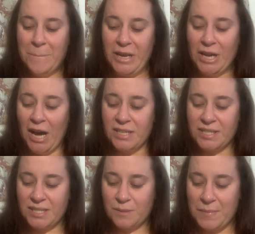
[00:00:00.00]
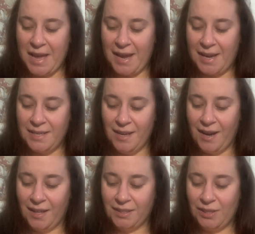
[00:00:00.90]
be not dismayed,
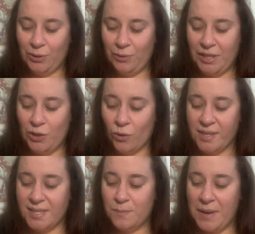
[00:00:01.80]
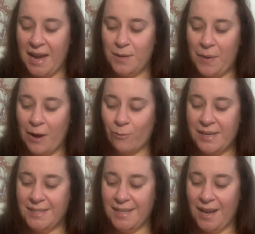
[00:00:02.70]
hallelujah, nor dismayed by
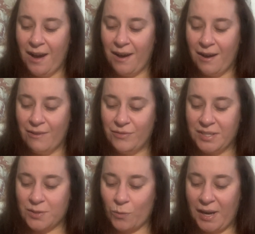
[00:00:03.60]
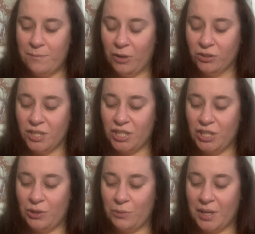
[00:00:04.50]
reason of this great
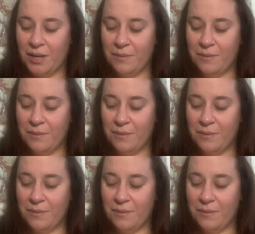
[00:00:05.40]
multitude.